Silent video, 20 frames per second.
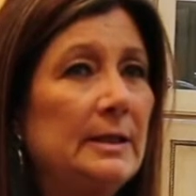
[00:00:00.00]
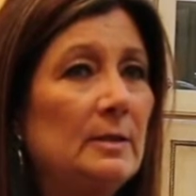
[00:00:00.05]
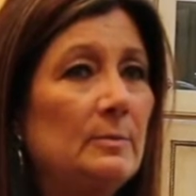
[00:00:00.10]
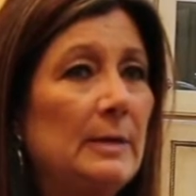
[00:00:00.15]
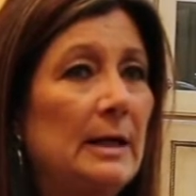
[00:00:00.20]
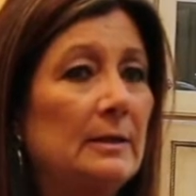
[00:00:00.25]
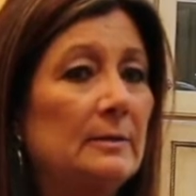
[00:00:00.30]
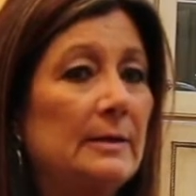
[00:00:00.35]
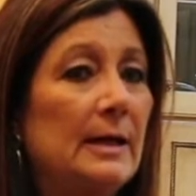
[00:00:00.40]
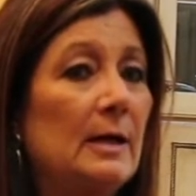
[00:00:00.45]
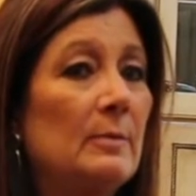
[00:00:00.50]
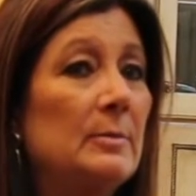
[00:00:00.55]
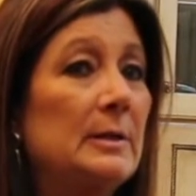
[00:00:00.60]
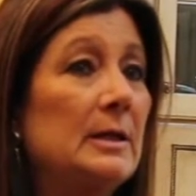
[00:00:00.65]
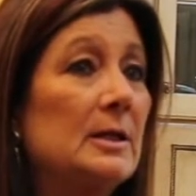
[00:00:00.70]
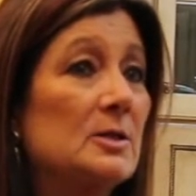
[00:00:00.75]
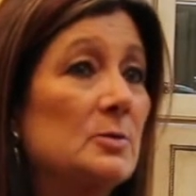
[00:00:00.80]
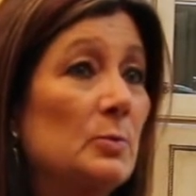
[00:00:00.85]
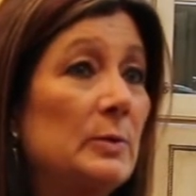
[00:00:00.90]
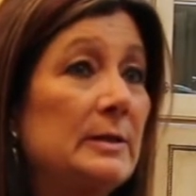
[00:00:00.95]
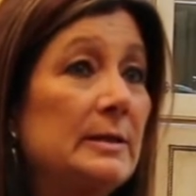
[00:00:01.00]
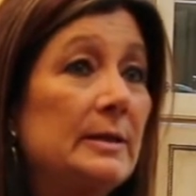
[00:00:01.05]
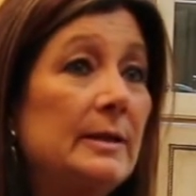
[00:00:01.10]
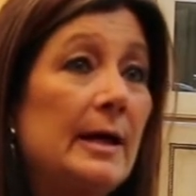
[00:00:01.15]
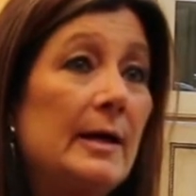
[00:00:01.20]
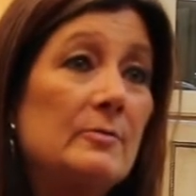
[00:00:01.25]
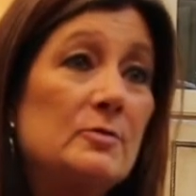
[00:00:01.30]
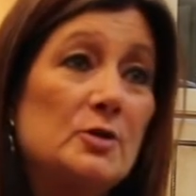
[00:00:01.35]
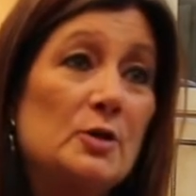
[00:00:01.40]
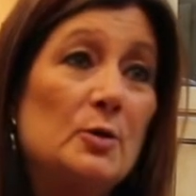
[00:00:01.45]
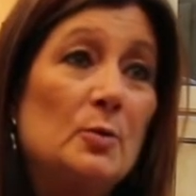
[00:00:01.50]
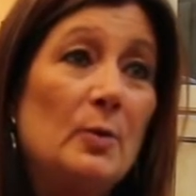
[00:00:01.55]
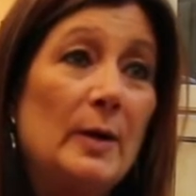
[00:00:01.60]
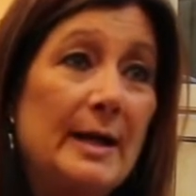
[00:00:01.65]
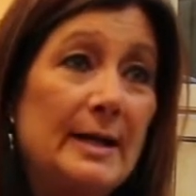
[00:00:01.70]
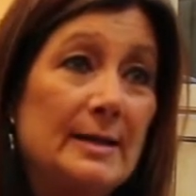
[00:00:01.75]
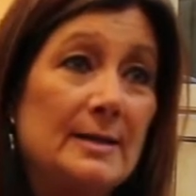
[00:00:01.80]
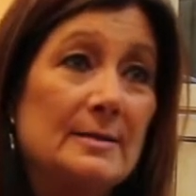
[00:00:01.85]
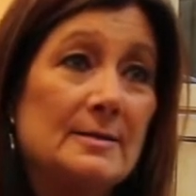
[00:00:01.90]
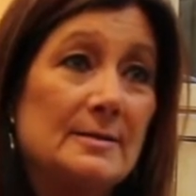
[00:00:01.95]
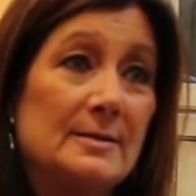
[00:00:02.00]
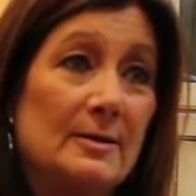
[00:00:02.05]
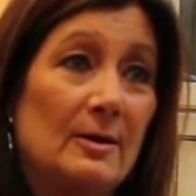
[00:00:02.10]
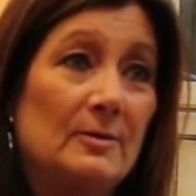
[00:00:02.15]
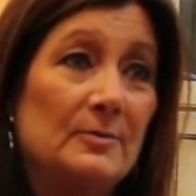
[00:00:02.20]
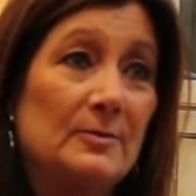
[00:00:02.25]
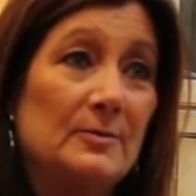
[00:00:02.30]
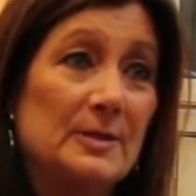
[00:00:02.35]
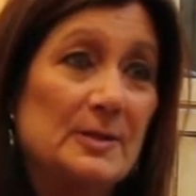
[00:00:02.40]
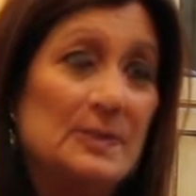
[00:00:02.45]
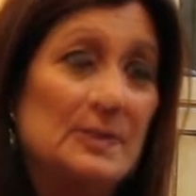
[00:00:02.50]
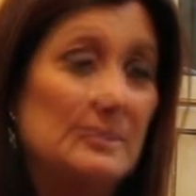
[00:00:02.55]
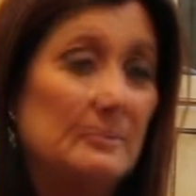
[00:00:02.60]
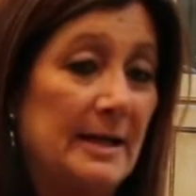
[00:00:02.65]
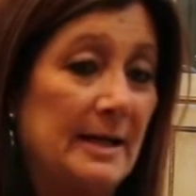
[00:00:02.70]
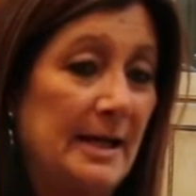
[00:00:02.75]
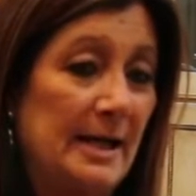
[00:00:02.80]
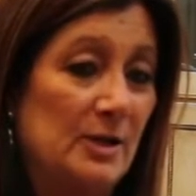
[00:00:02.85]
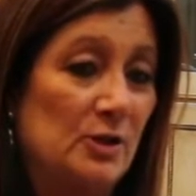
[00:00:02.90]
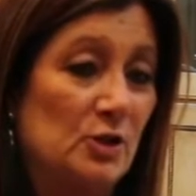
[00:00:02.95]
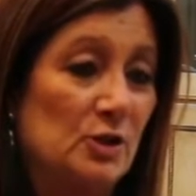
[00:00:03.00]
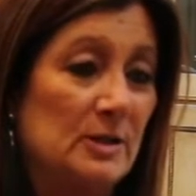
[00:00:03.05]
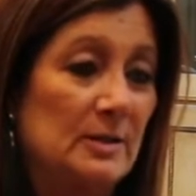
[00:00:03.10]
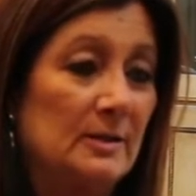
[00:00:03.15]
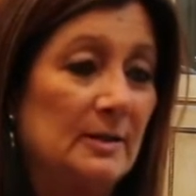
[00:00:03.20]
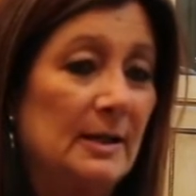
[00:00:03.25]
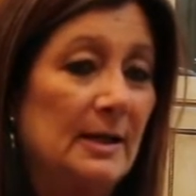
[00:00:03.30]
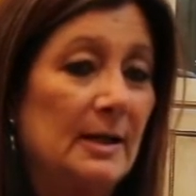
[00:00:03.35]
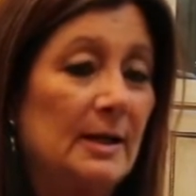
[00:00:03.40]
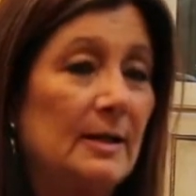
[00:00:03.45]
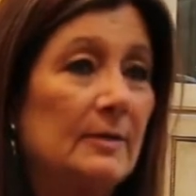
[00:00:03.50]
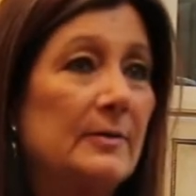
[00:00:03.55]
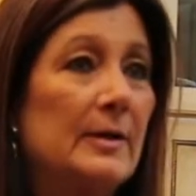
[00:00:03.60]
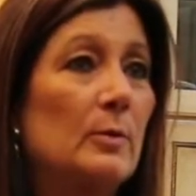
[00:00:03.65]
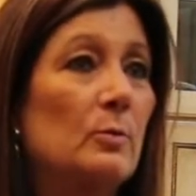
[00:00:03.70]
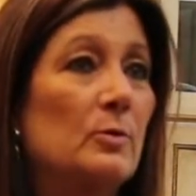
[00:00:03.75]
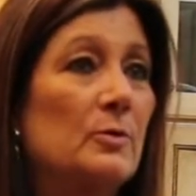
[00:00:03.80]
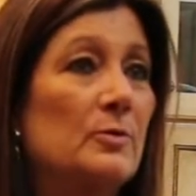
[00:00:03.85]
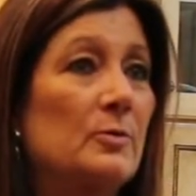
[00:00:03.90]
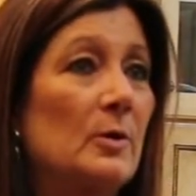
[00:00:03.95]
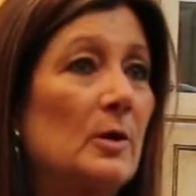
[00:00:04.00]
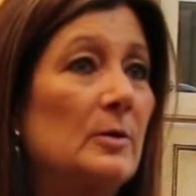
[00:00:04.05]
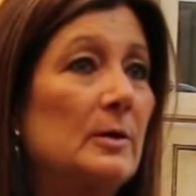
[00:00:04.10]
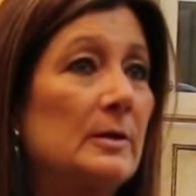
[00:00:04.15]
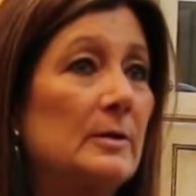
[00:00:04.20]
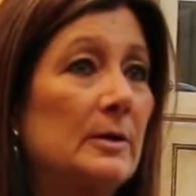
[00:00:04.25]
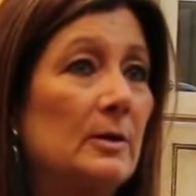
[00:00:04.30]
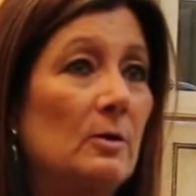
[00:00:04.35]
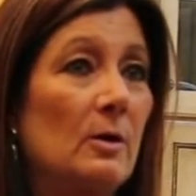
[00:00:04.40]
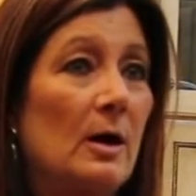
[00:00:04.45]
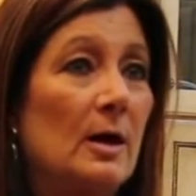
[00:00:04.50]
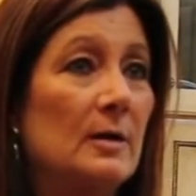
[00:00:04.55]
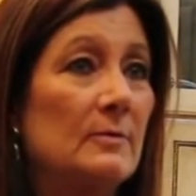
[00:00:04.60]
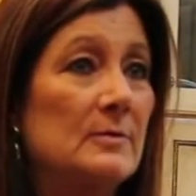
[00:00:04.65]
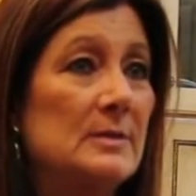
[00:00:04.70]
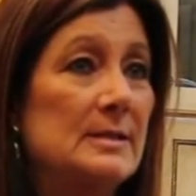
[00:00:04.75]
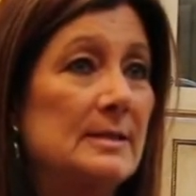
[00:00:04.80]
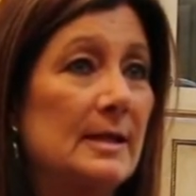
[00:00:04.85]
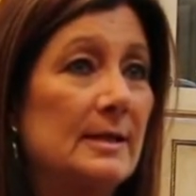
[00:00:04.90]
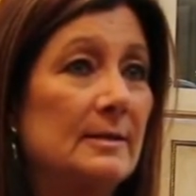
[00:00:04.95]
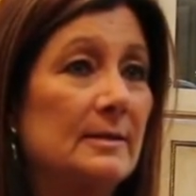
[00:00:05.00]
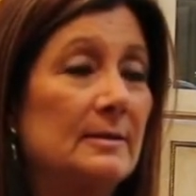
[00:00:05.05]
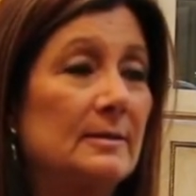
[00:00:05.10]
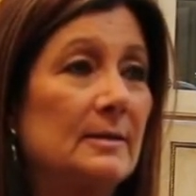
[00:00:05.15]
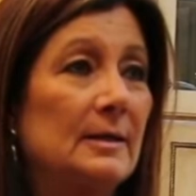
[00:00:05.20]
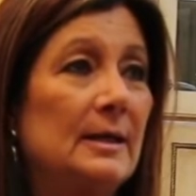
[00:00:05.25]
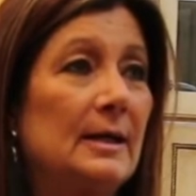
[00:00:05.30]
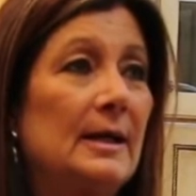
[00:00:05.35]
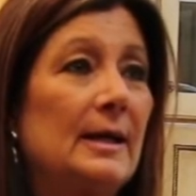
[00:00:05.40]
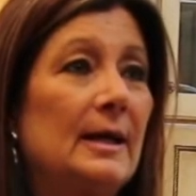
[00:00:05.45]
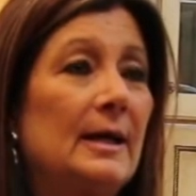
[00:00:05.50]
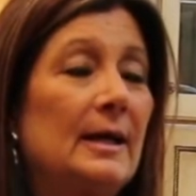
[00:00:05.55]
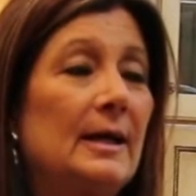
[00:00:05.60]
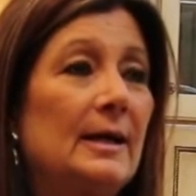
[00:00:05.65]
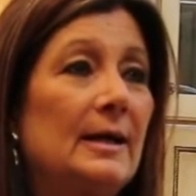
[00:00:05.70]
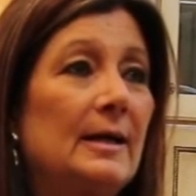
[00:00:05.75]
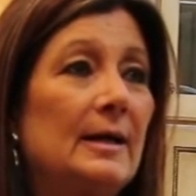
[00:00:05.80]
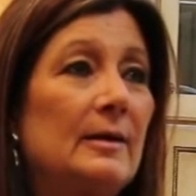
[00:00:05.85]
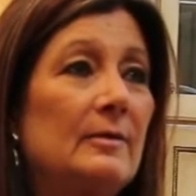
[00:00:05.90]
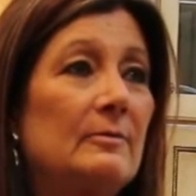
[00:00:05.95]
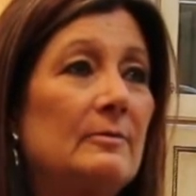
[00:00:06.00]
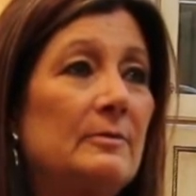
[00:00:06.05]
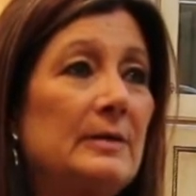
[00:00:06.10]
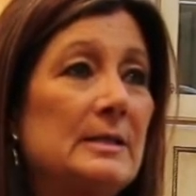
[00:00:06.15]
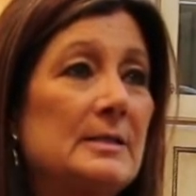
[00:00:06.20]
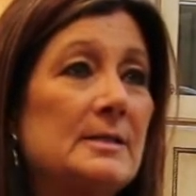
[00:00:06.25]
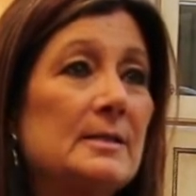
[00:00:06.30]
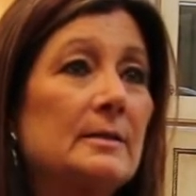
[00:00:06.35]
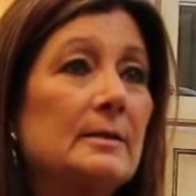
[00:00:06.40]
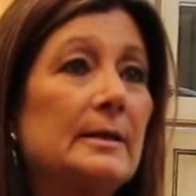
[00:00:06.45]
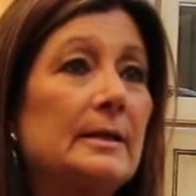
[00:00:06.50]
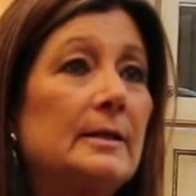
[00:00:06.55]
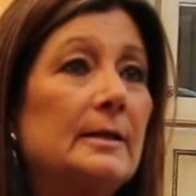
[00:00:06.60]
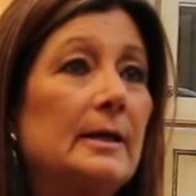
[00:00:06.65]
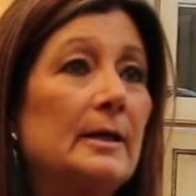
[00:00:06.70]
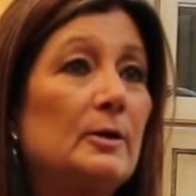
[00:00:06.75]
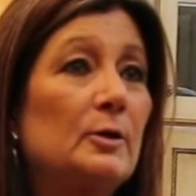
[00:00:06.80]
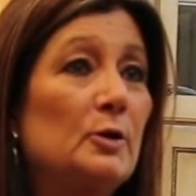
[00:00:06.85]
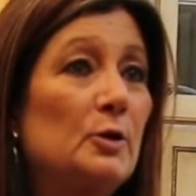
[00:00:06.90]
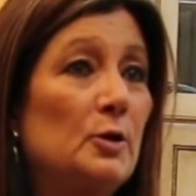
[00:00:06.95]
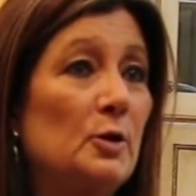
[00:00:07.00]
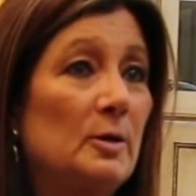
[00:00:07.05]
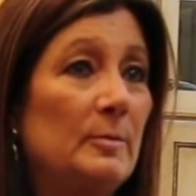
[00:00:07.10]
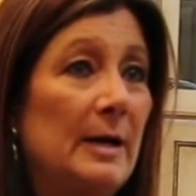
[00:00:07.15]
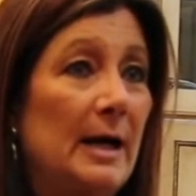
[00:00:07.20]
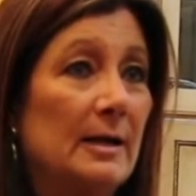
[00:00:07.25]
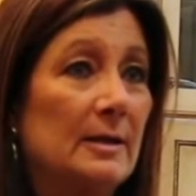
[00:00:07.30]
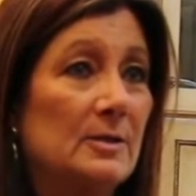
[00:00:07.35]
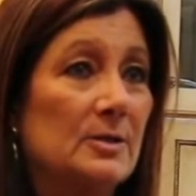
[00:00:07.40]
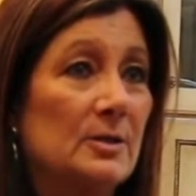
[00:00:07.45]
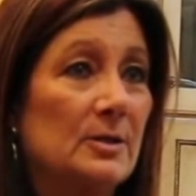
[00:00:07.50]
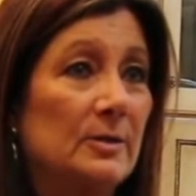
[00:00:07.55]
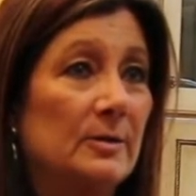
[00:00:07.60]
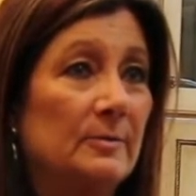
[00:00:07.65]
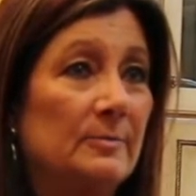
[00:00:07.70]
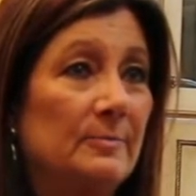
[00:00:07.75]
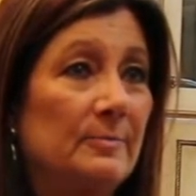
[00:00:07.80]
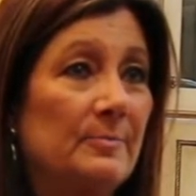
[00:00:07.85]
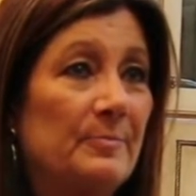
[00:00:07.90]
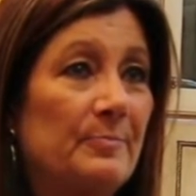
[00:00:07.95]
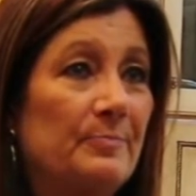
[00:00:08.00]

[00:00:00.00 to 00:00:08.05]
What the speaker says: neat about that, because we did have 2 weddings on this vacation that were thrown in there all of a sudden, Vince and Linda knew about it too.